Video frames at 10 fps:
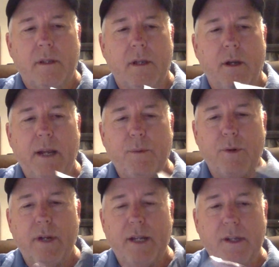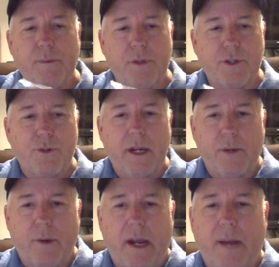All right, we're not done with the
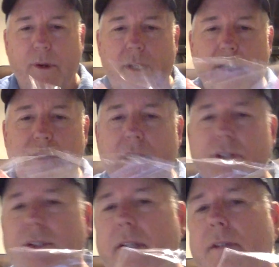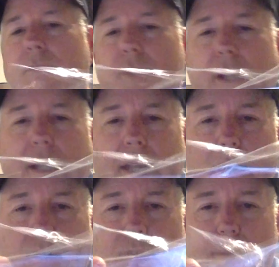shrink wrap. We're going to test it. Check it
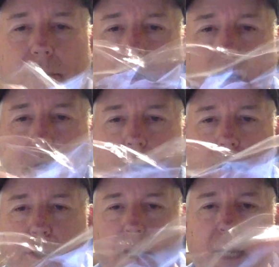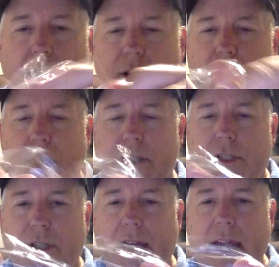out.
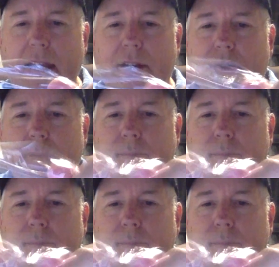It's tight.